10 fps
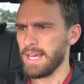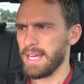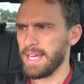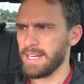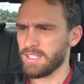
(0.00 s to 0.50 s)

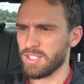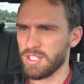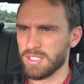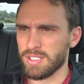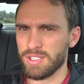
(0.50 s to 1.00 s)
and it's
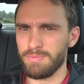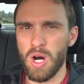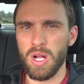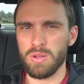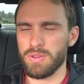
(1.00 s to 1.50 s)
just
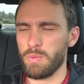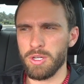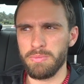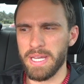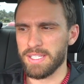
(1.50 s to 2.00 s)
smaller. The
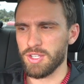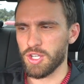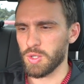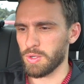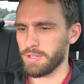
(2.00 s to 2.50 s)
wheelbase is
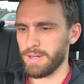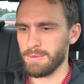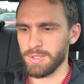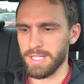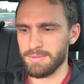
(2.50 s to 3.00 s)
shorter.
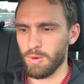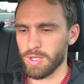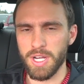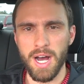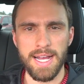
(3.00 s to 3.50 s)
It's more
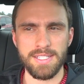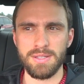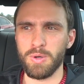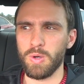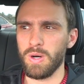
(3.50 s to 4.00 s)

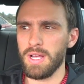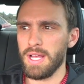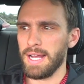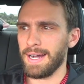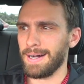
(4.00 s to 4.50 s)
tossable.
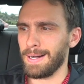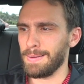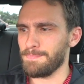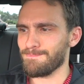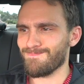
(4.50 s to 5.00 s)

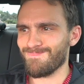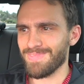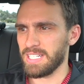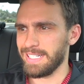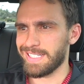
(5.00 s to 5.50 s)

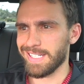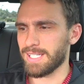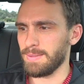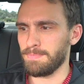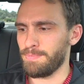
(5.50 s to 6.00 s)
It's
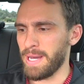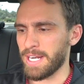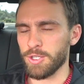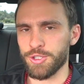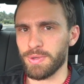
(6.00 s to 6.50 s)
just a
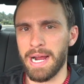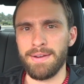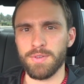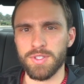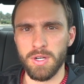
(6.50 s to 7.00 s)
better
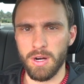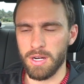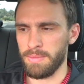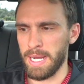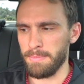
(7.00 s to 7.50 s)
driver's car,
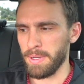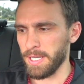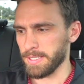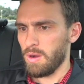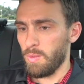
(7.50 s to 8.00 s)
in my
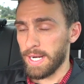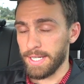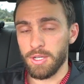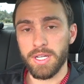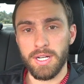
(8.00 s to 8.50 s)
opinion. When I
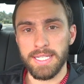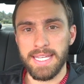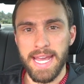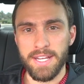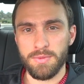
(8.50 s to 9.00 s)
took it on
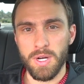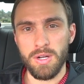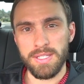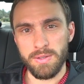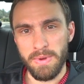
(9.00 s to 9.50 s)
canyon
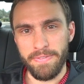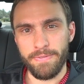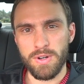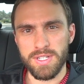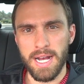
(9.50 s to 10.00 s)
roads, that was my
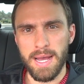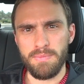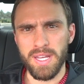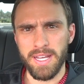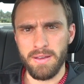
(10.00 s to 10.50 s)
first time
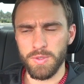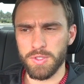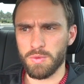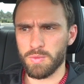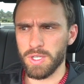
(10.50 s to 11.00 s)
being able
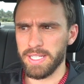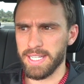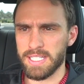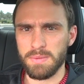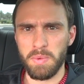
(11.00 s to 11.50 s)
to really
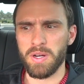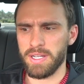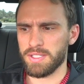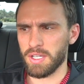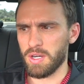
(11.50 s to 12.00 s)

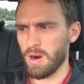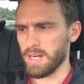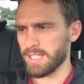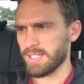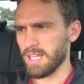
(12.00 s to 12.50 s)
experience the car,
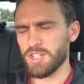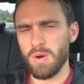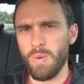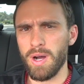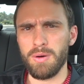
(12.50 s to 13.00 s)
and it's such a
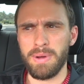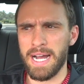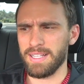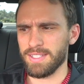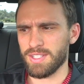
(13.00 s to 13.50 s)

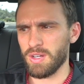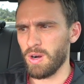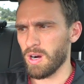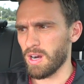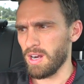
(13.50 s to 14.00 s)
well-balanced
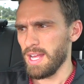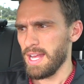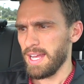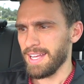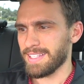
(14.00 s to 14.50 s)
car.
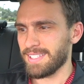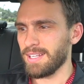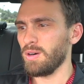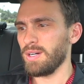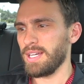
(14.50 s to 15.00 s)
It
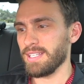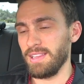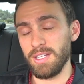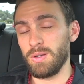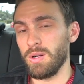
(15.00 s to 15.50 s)
still is a
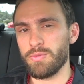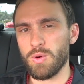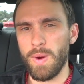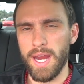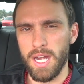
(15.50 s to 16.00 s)
little
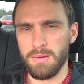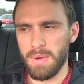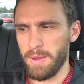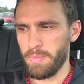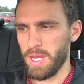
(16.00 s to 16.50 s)
overweight, in
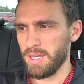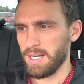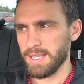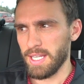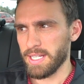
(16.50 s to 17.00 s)
my opinion.
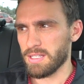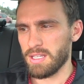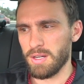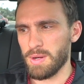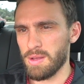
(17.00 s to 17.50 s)
I'd like to
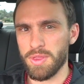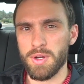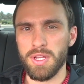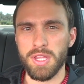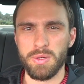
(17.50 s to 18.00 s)
see it around
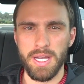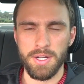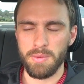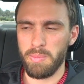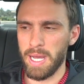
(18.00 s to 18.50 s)

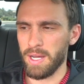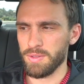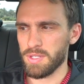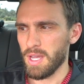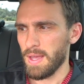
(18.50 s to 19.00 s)
3,300
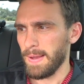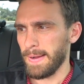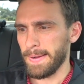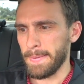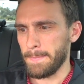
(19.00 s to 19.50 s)
pounds.
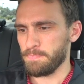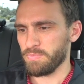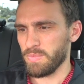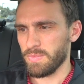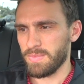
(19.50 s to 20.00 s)

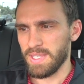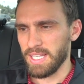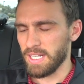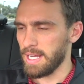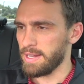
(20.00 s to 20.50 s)

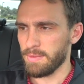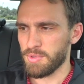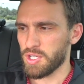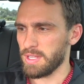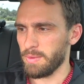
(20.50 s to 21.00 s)
You know, I'm
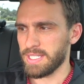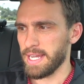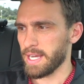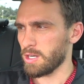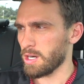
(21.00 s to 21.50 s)
sure that would
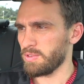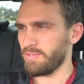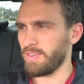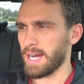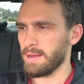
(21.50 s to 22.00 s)
take carbon
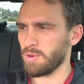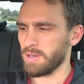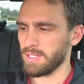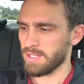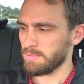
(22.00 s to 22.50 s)

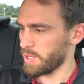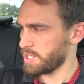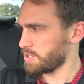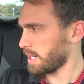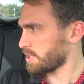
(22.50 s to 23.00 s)
fiber and some
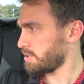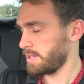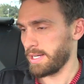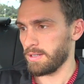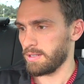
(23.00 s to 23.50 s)

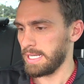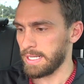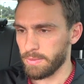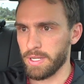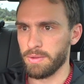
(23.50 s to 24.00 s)
restructuring or
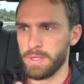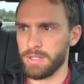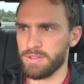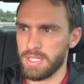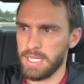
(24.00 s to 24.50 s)
getting rid of the
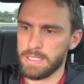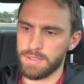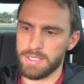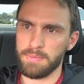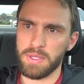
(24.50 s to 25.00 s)
rear seats
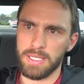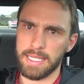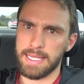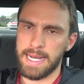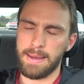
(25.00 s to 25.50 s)
or something
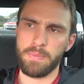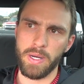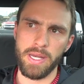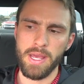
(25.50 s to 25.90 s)
like that, but